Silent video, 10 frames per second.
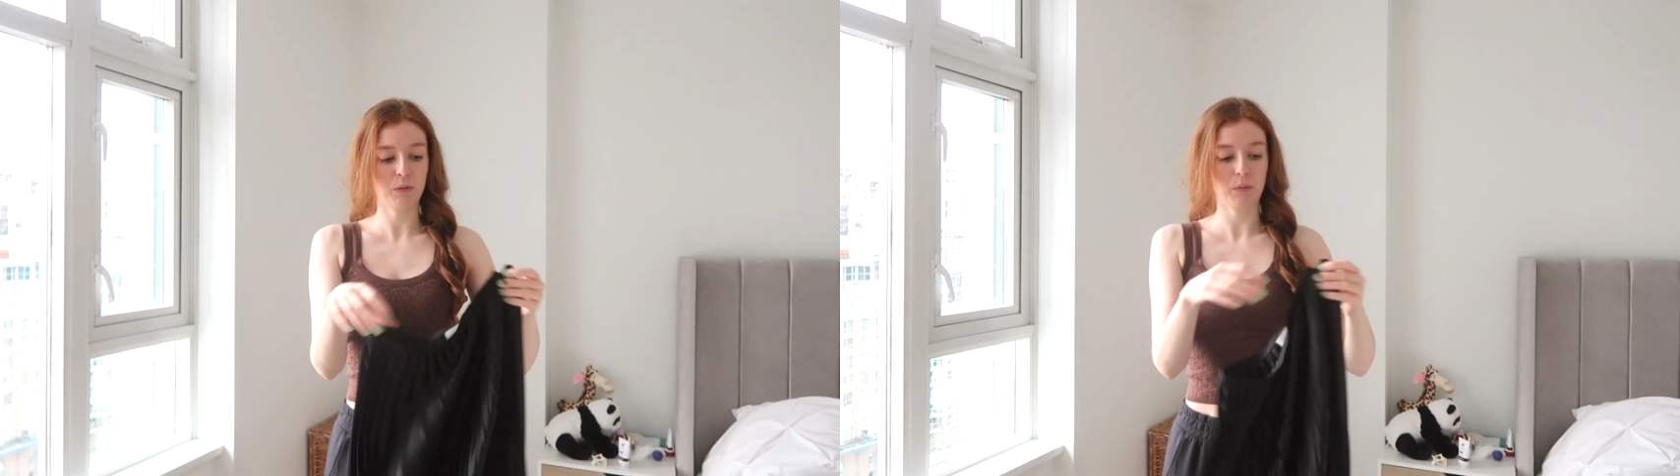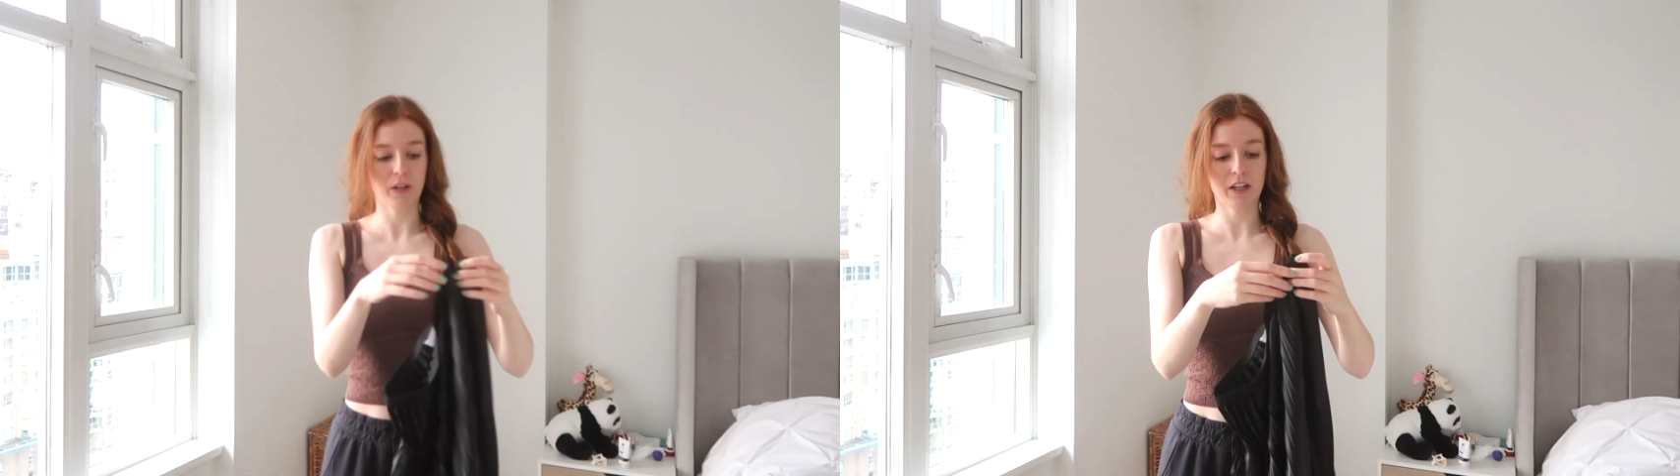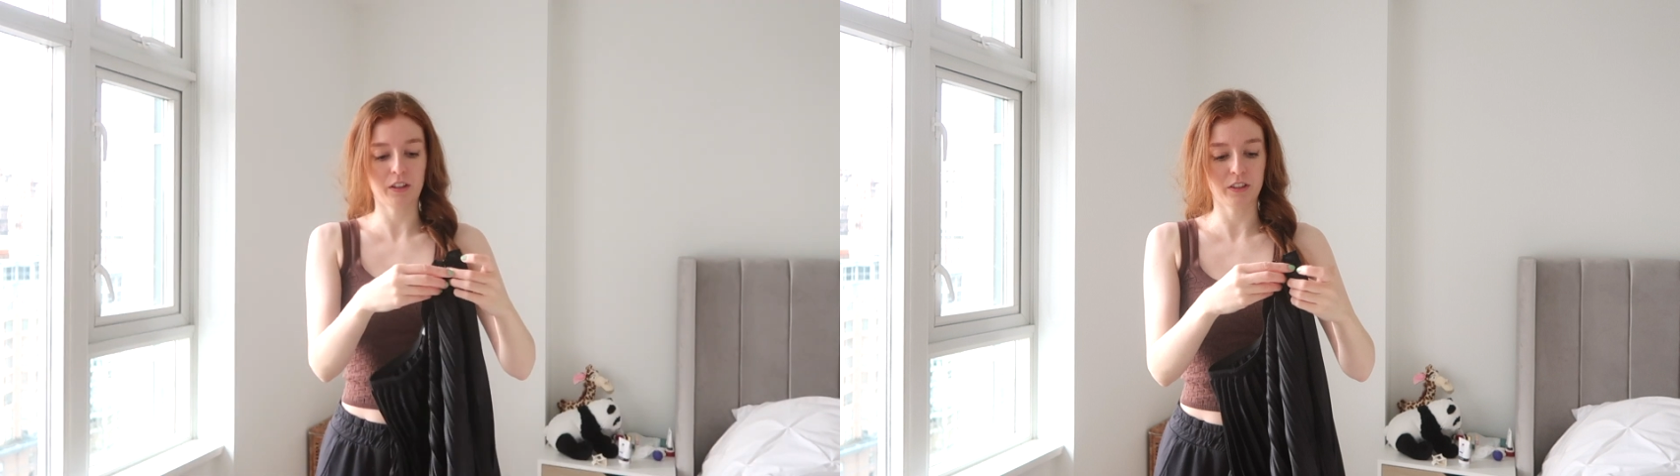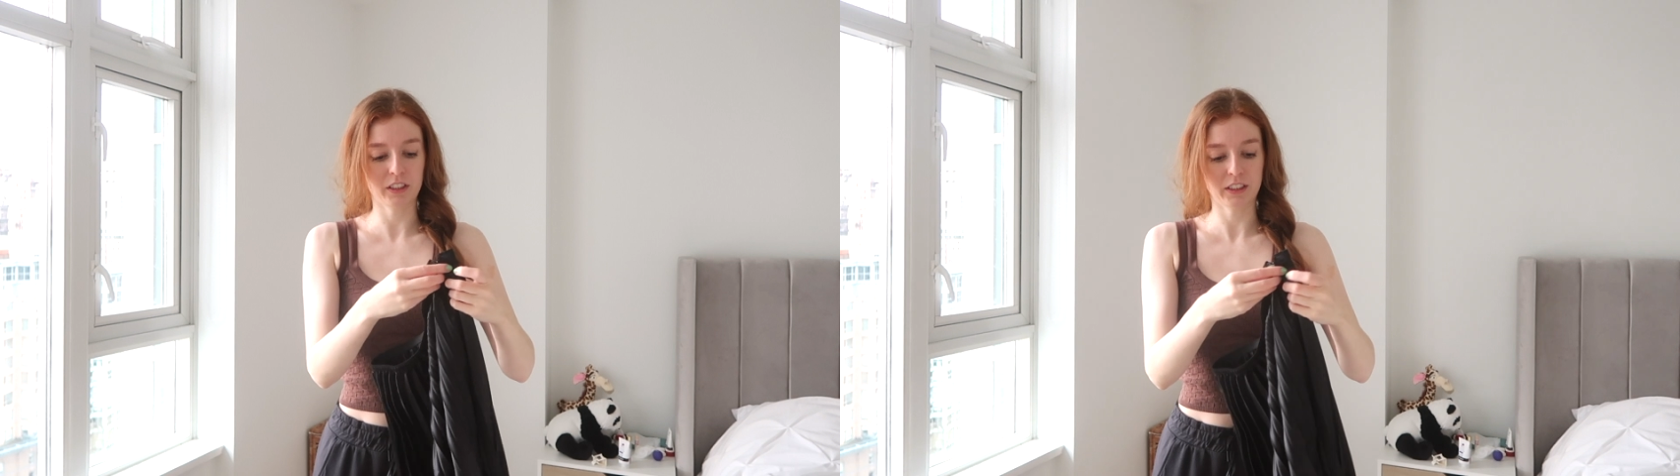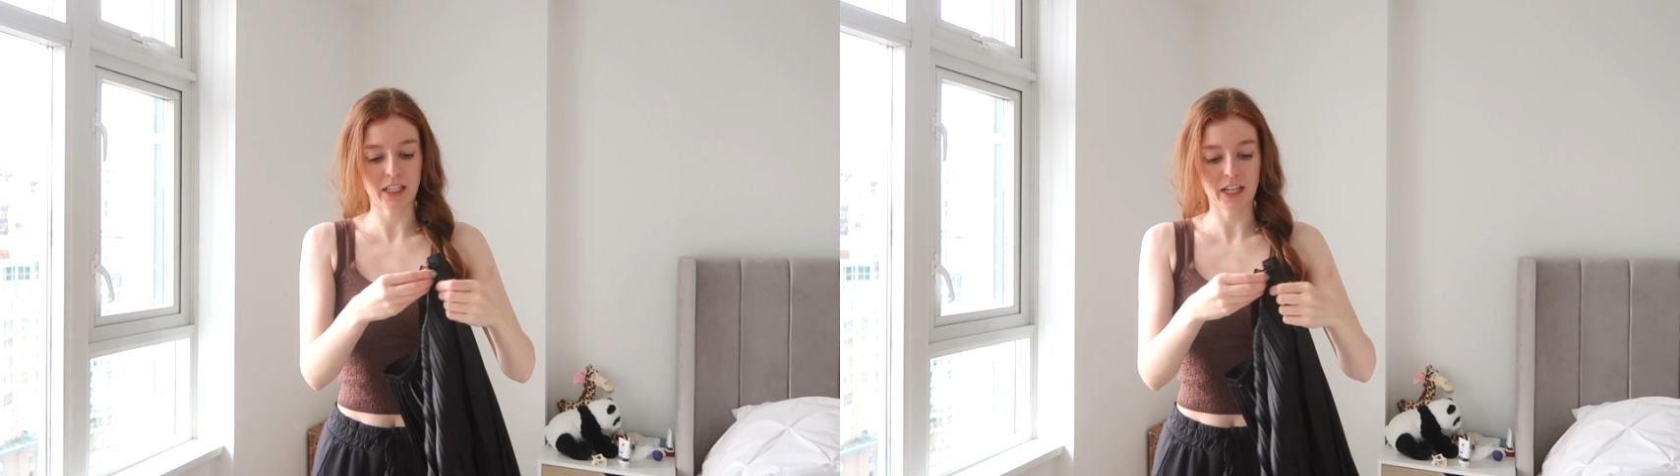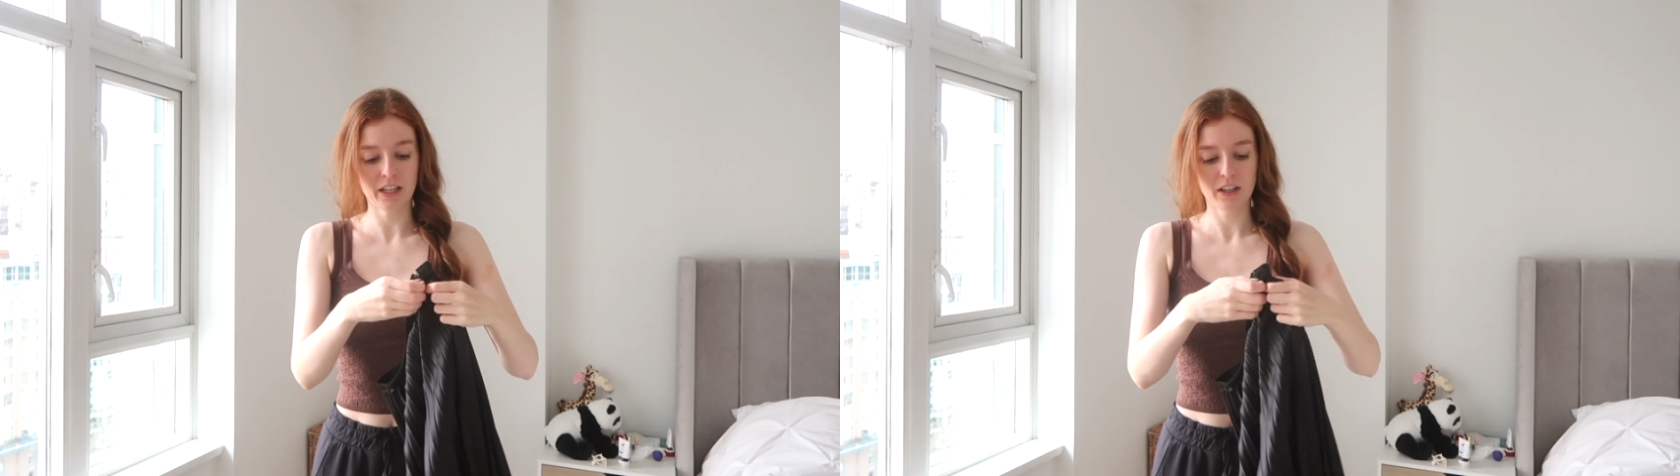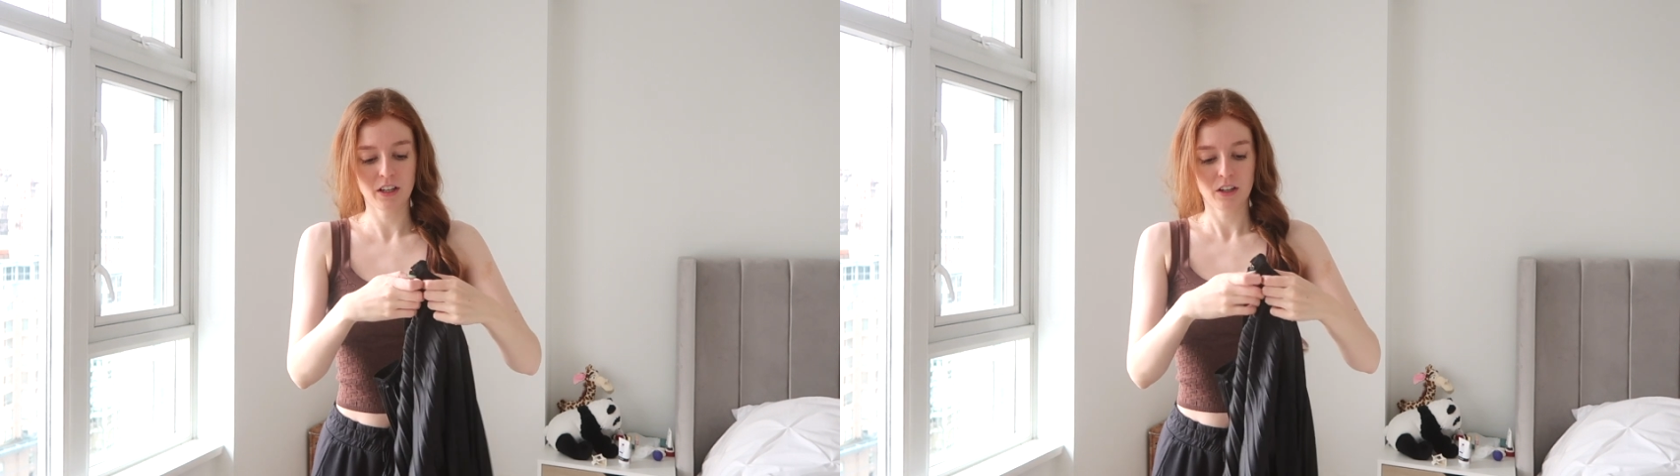for work, honestly.